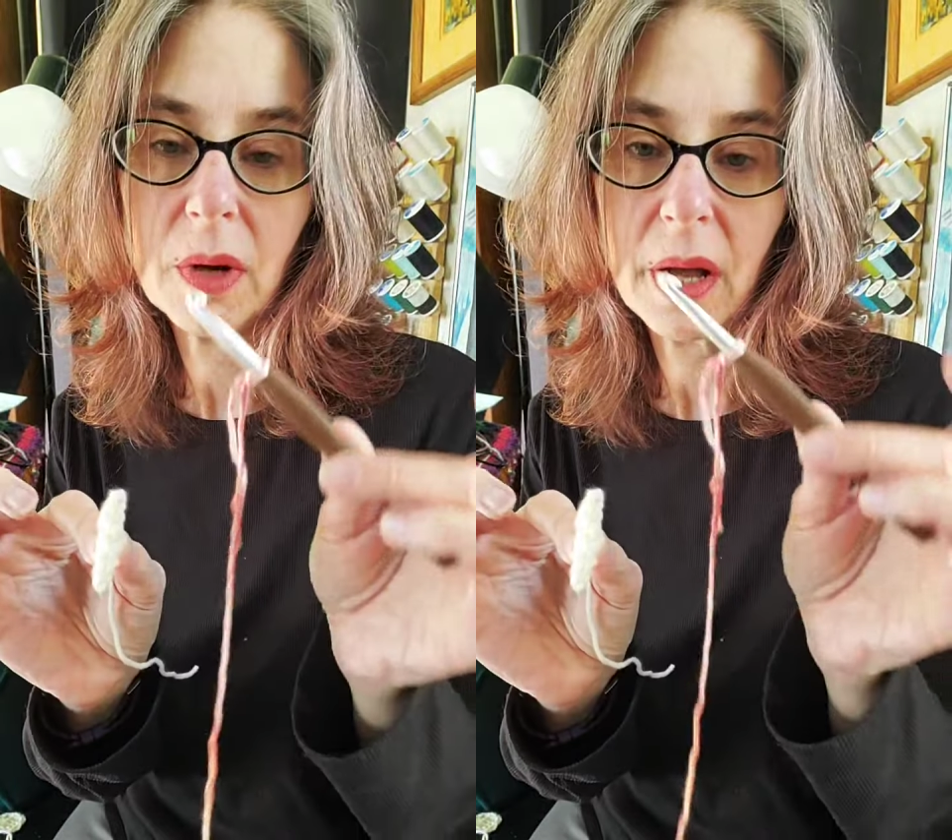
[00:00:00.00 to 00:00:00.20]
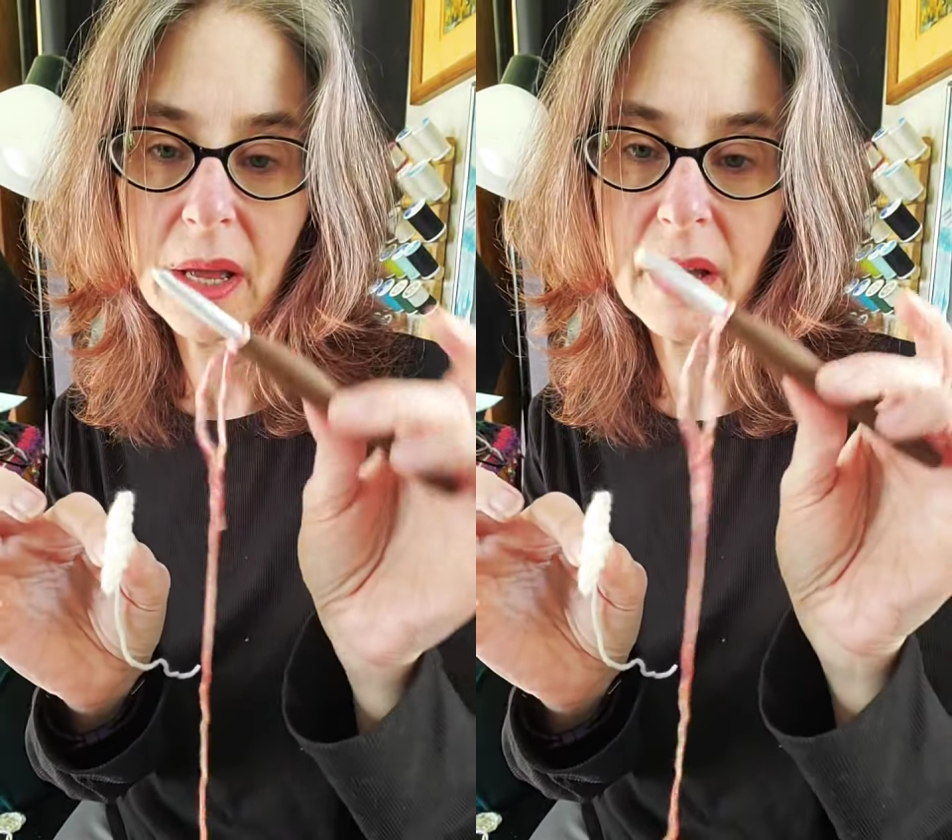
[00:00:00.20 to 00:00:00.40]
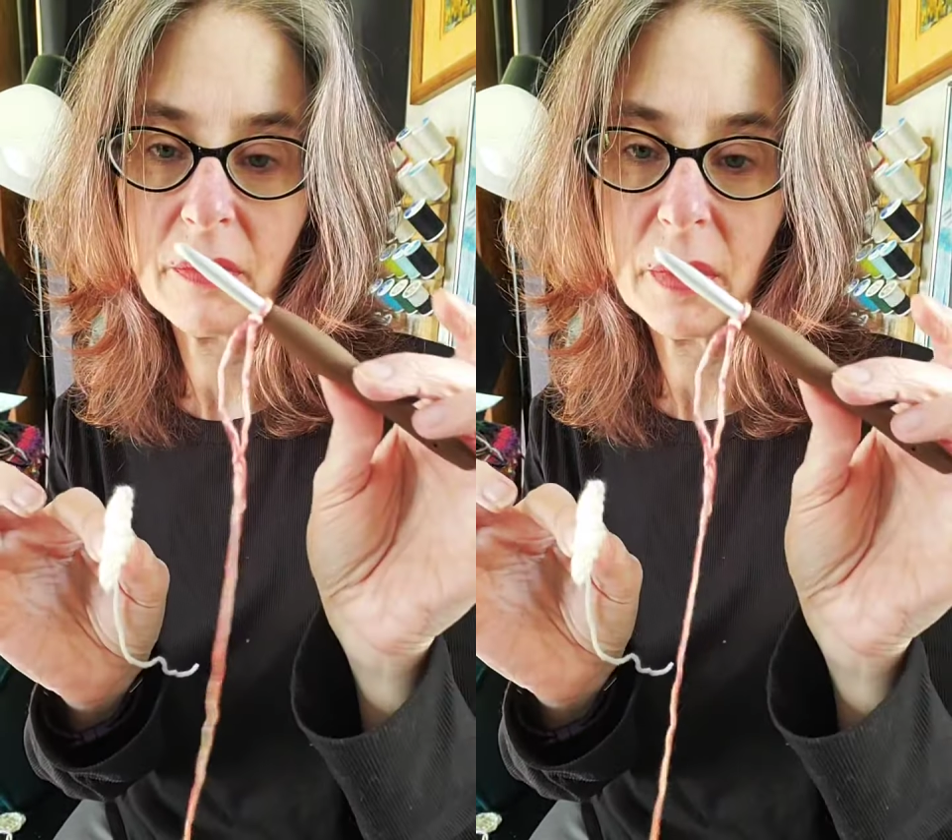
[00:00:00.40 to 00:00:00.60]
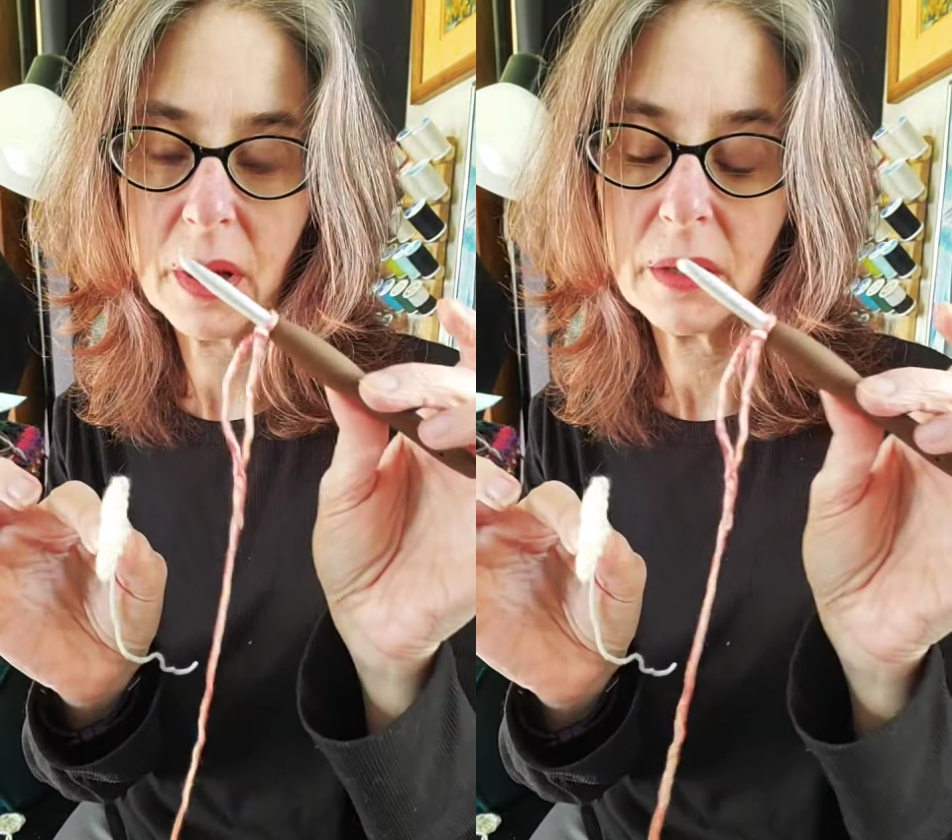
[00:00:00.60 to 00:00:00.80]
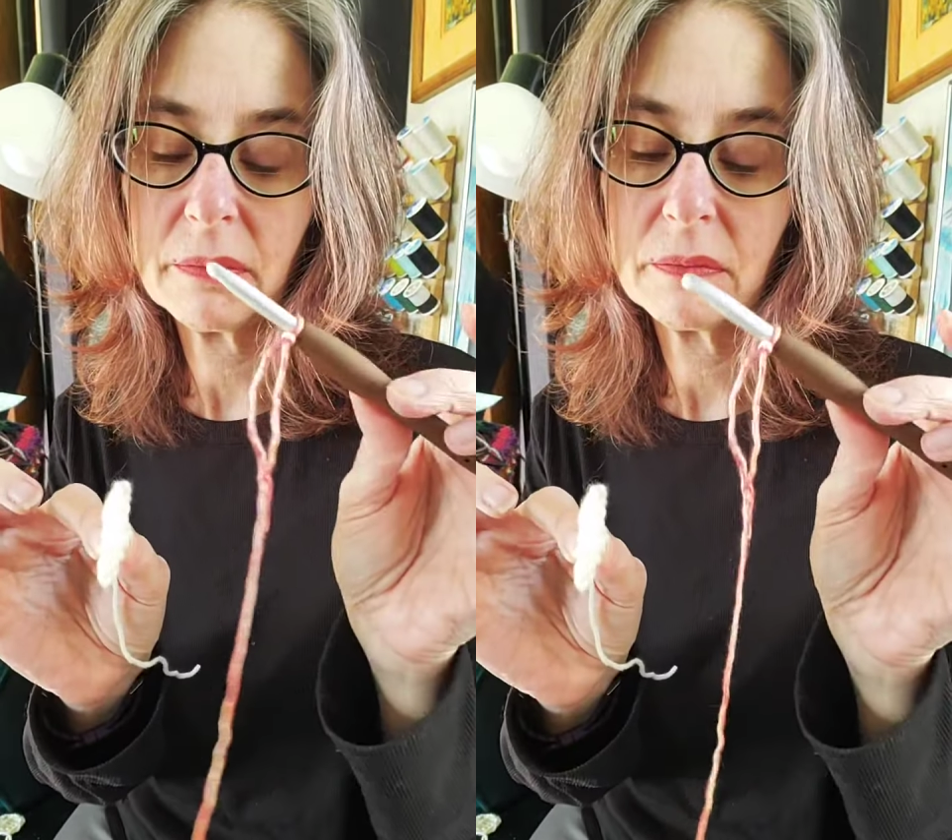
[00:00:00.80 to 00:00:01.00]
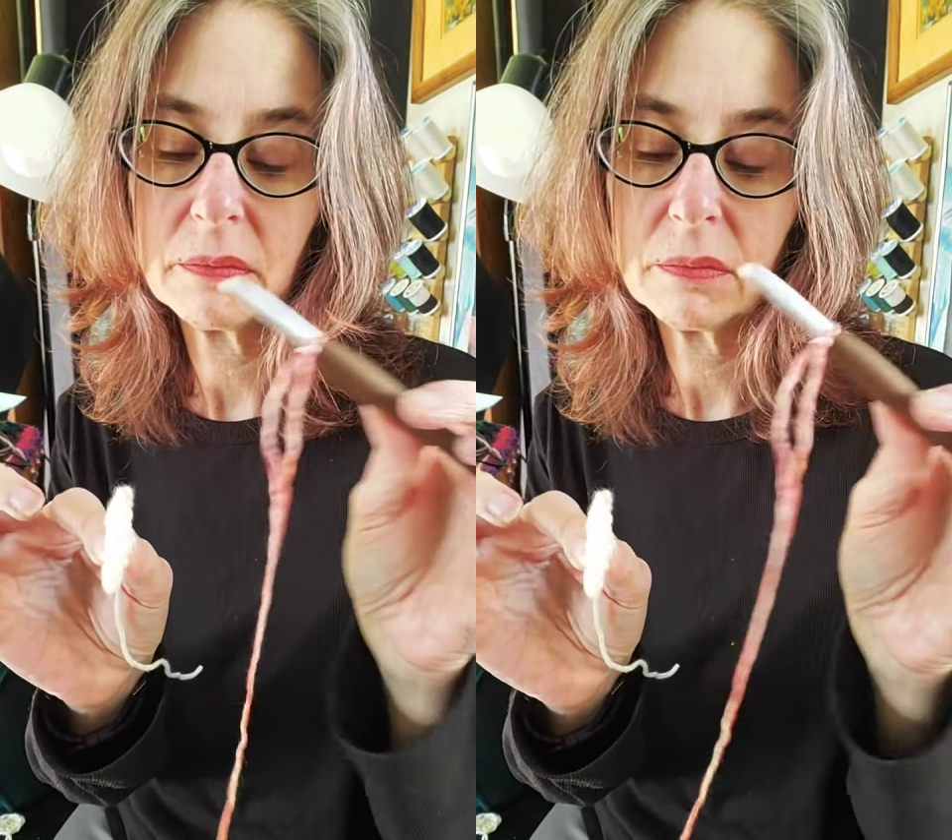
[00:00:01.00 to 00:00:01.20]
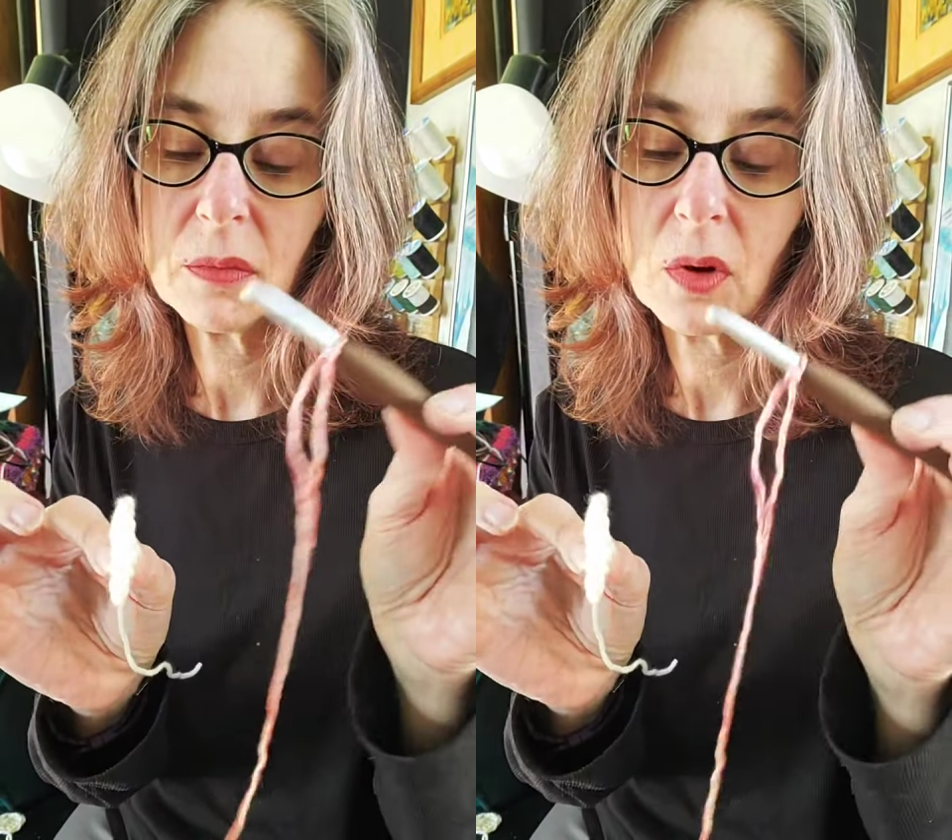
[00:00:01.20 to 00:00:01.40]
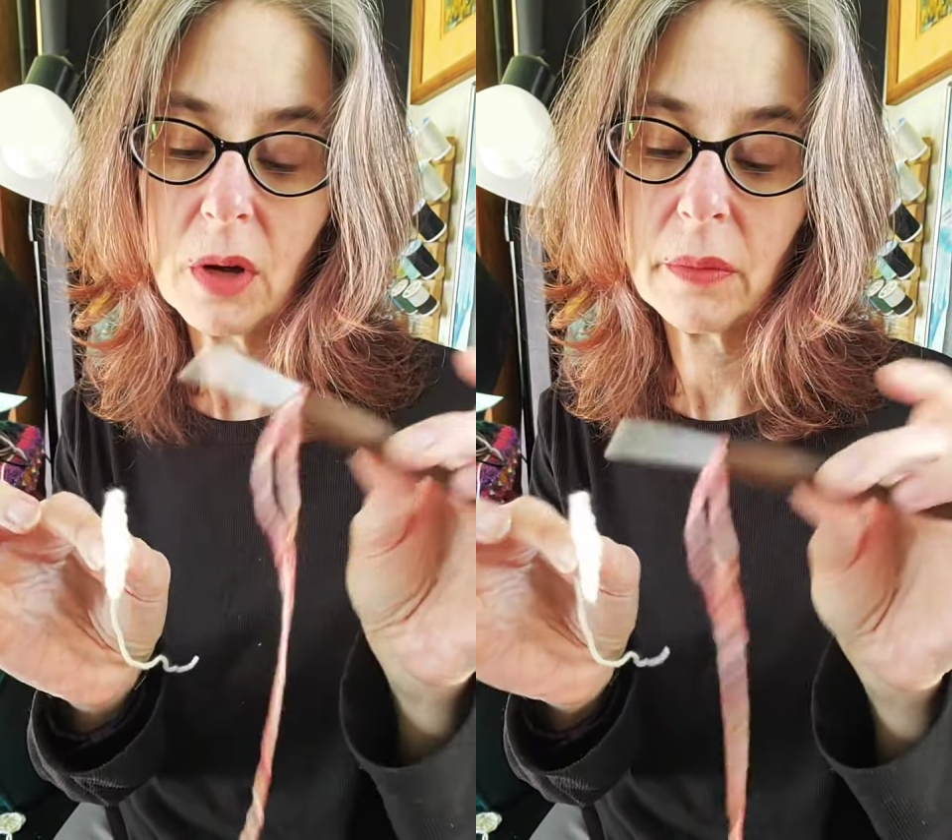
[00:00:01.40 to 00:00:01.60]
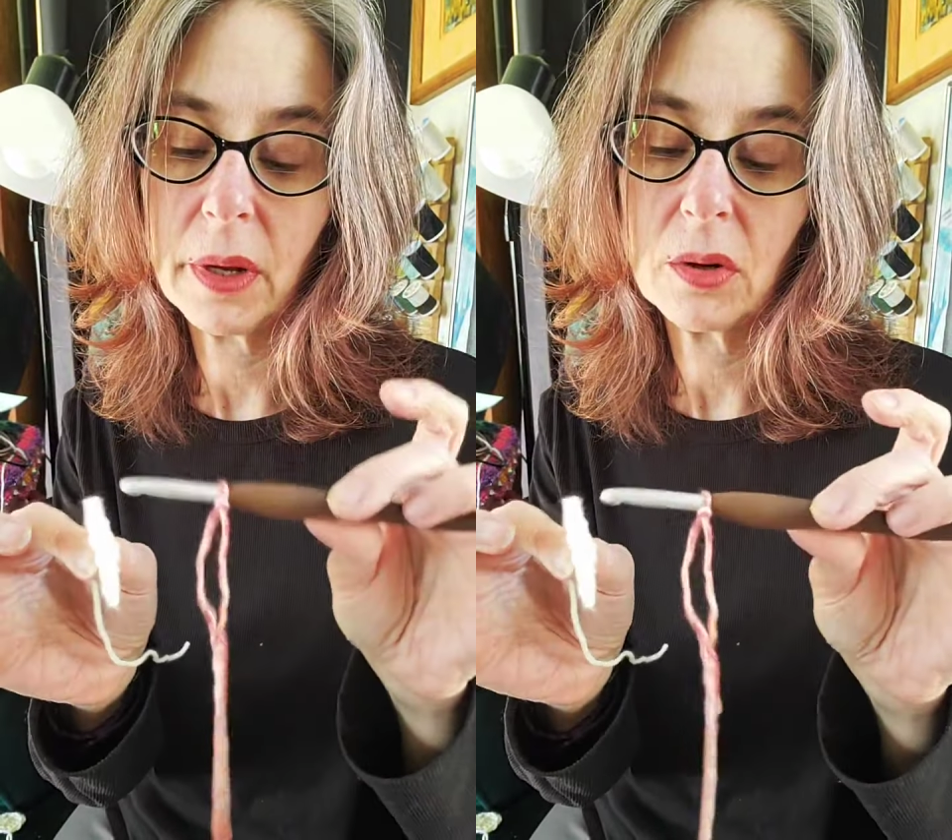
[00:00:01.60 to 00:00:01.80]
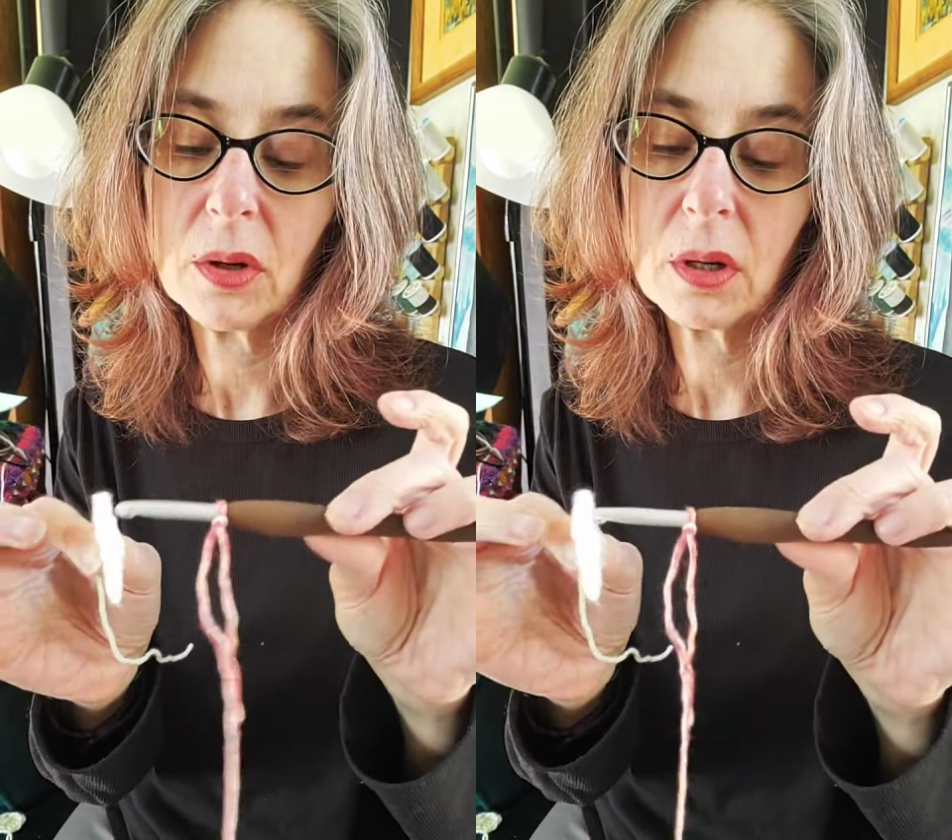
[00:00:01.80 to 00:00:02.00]
I have my, on my
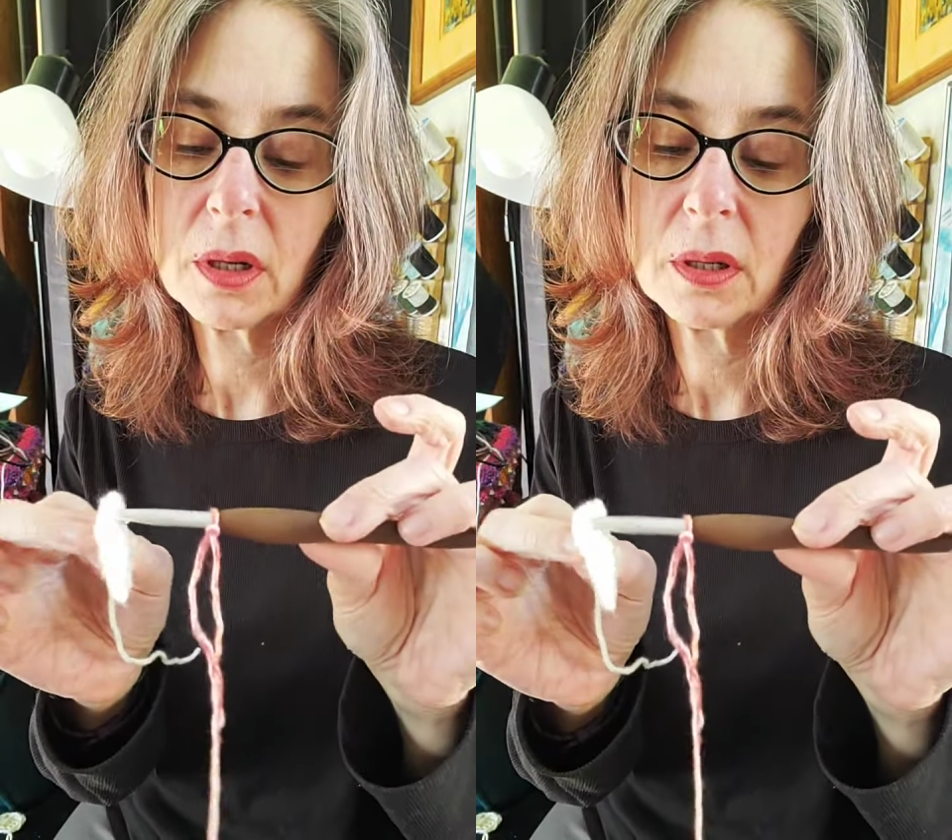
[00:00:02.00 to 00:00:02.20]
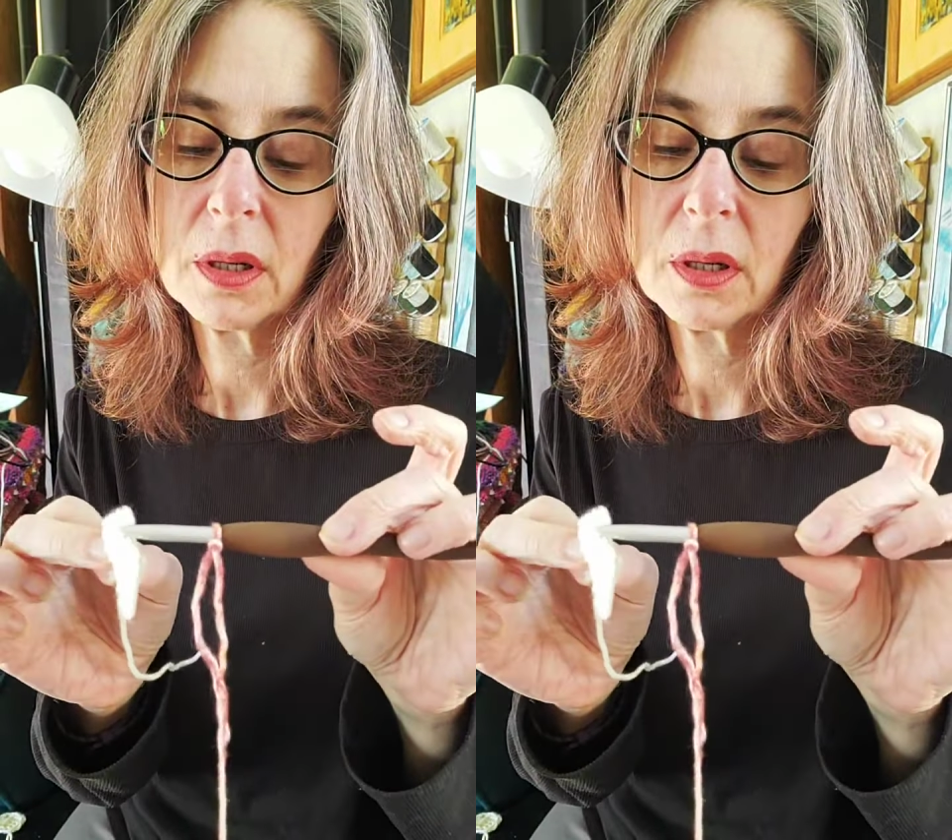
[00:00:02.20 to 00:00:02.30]
hook,